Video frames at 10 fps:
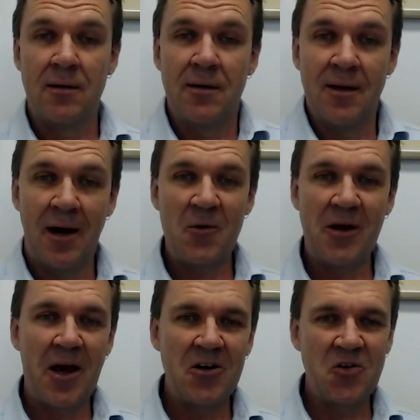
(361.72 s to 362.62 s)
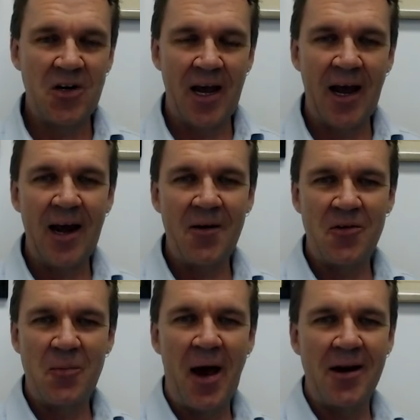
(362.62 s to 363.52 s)
you know, we go to treat a headache
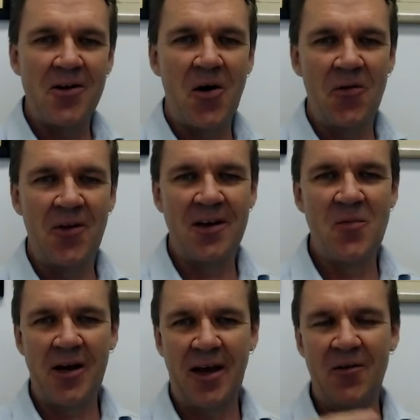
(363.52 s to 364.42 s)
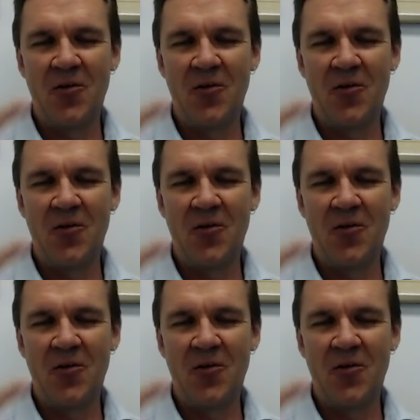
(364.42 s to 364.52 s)
with Panadol, and then you might get